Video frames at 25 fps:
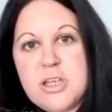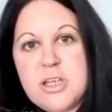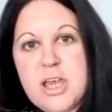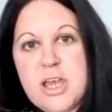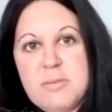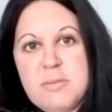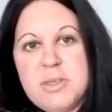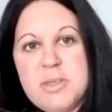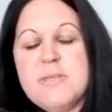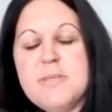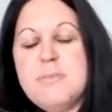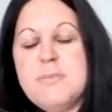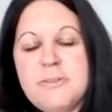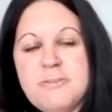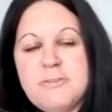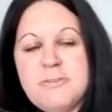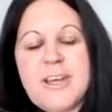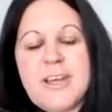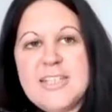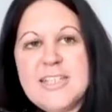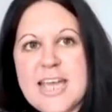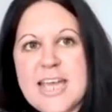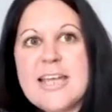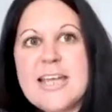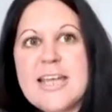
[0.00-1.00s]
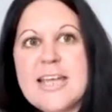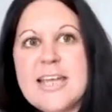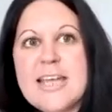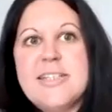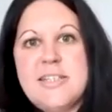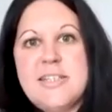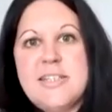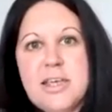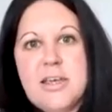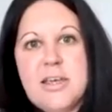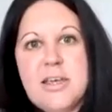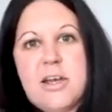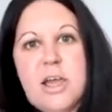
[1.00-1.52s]
it's been
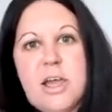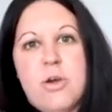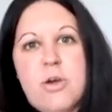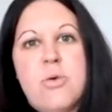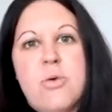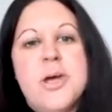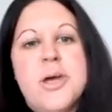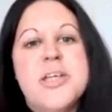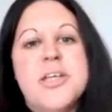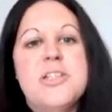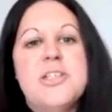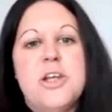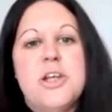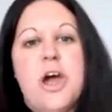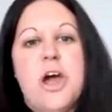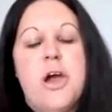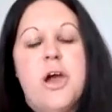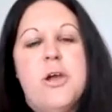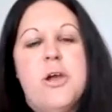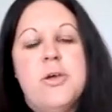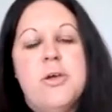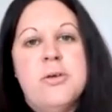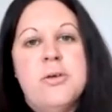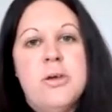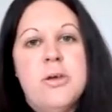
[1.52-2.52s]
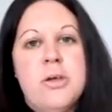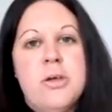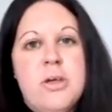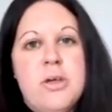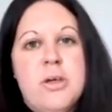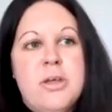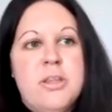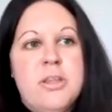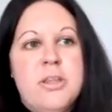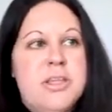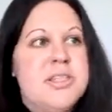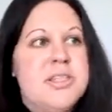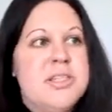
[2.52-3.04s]
fantastic, and I always know
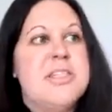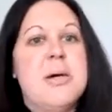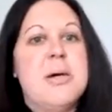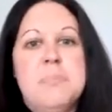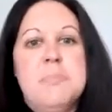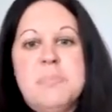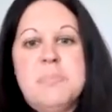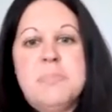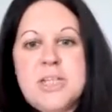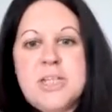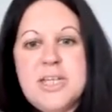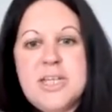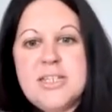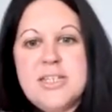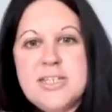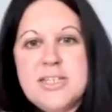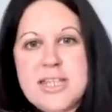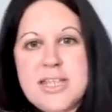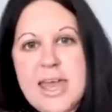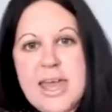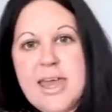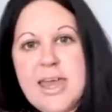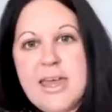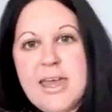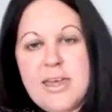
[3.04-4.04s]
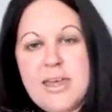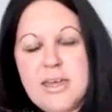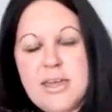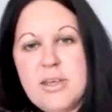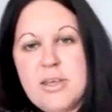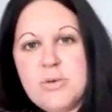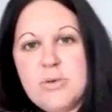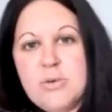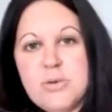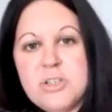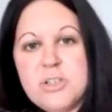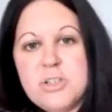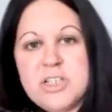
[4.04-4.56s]
that somebody's there in
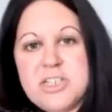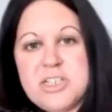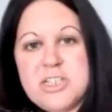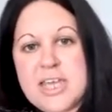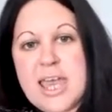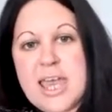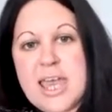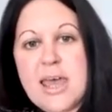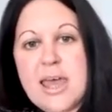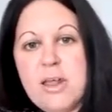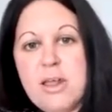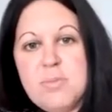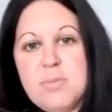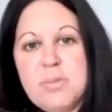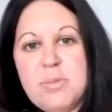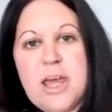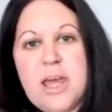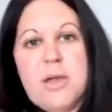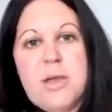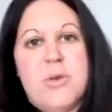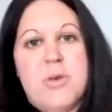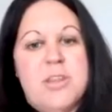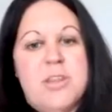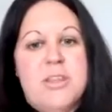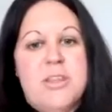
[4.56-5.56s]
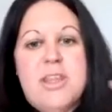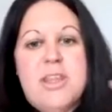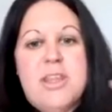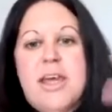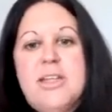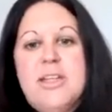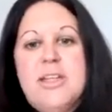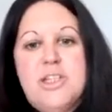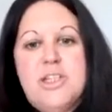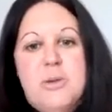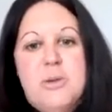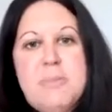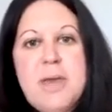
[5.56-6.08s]
order to help, like whether
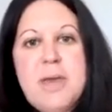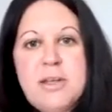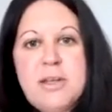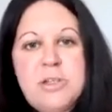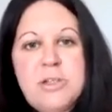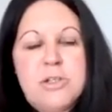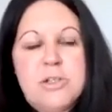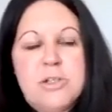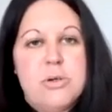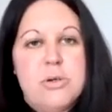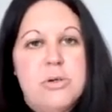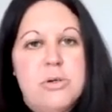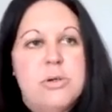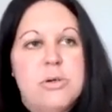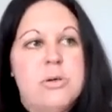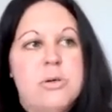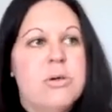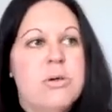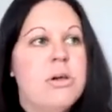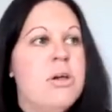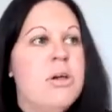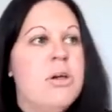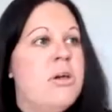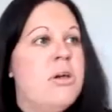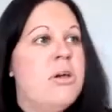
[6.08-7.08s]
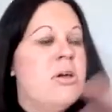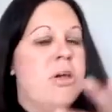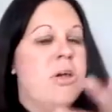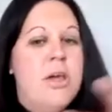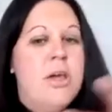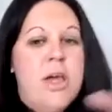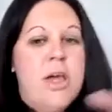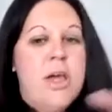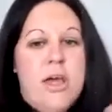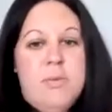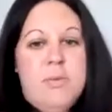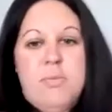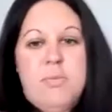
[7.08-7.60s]
that's your mentor,
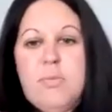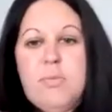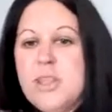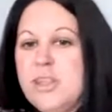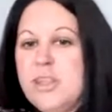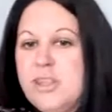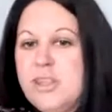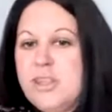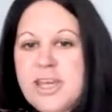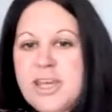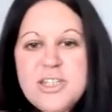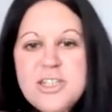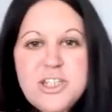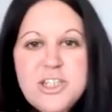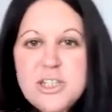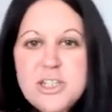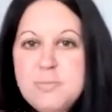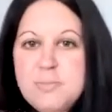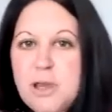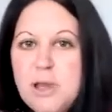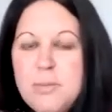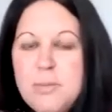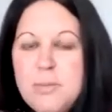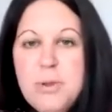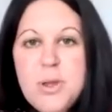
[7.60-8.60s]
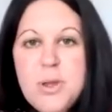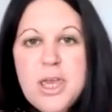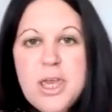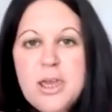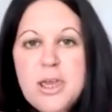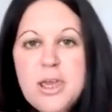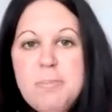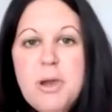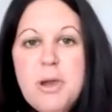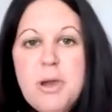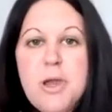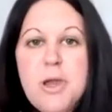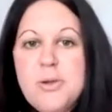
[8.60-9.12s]
whether that's just by putting
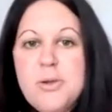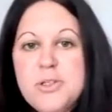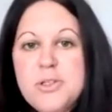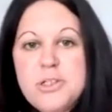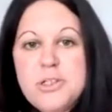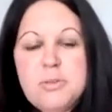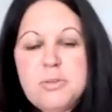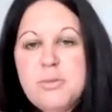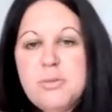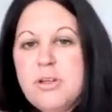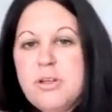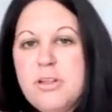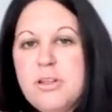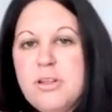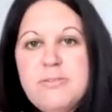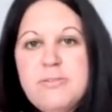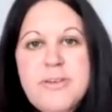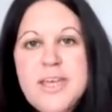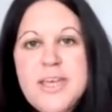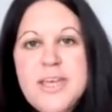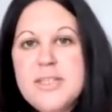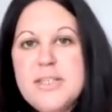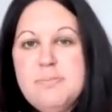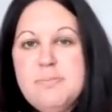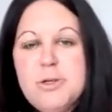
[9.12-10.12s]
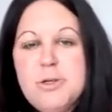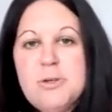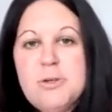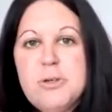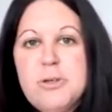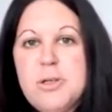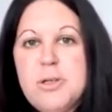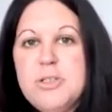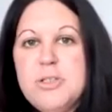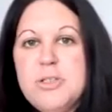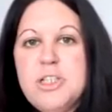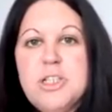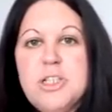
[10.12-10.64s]
a post on one of the Facebook
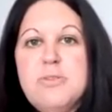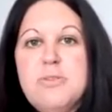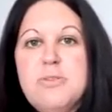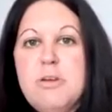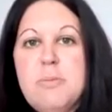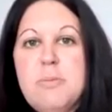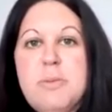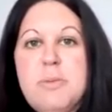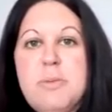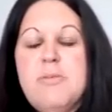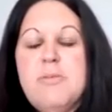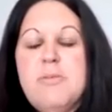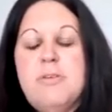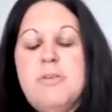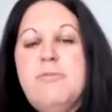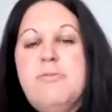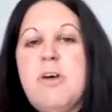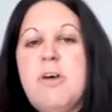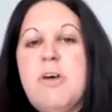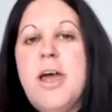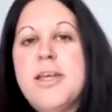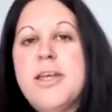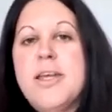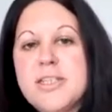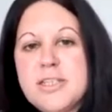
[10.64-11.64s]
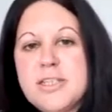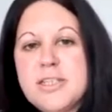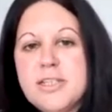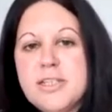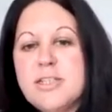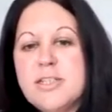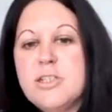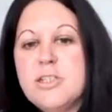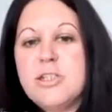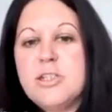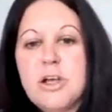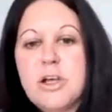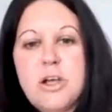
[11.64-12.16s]
groups just for a bit of advice.
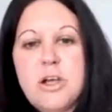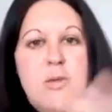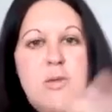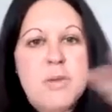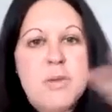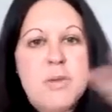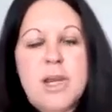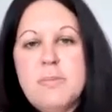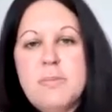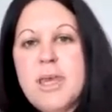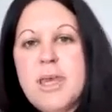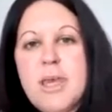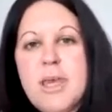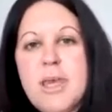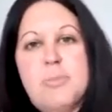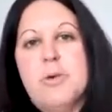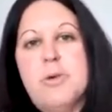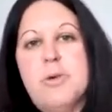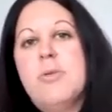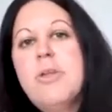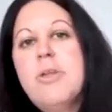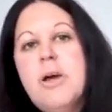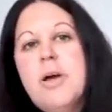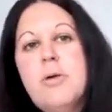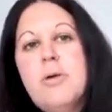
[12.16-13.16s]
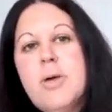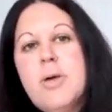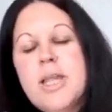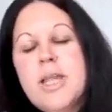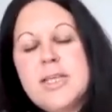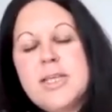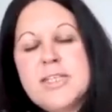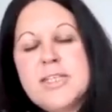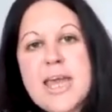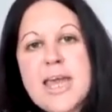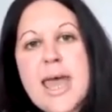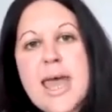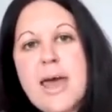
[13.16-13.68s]
There's so many people that are willing
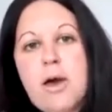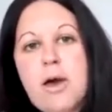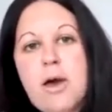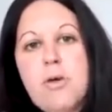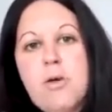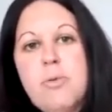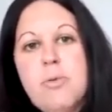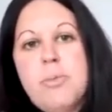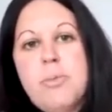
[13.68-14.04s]
to help,